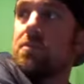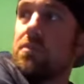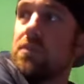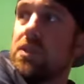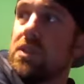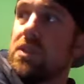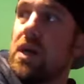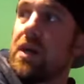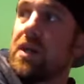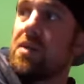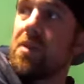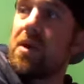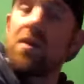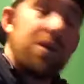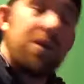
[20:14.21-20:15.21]
It's a
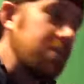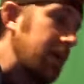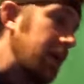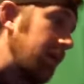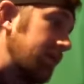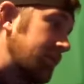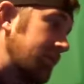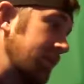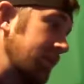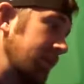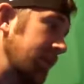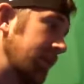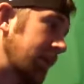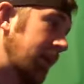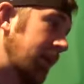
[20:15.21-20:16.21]
documentary about
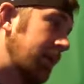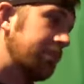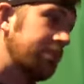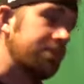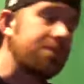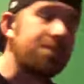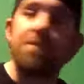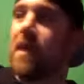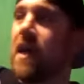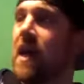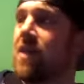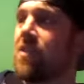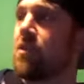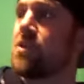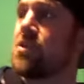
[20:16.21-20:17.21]
um,
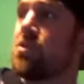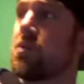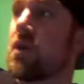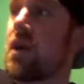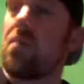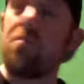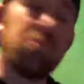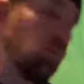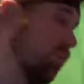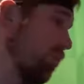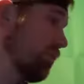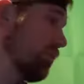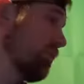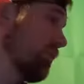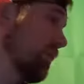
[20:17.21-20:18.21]
athletes who were kind of
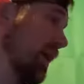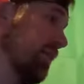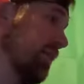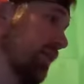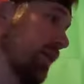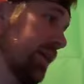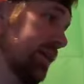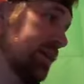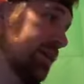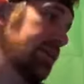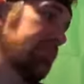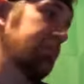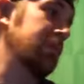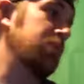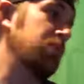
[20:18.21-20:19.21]
born athletic, and
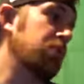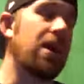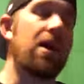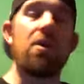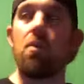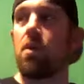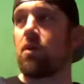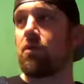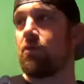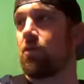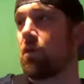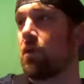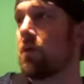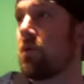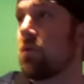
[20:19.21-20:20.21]
then people got to work
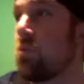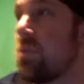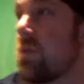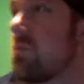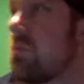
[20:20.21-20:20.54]
for it a little bit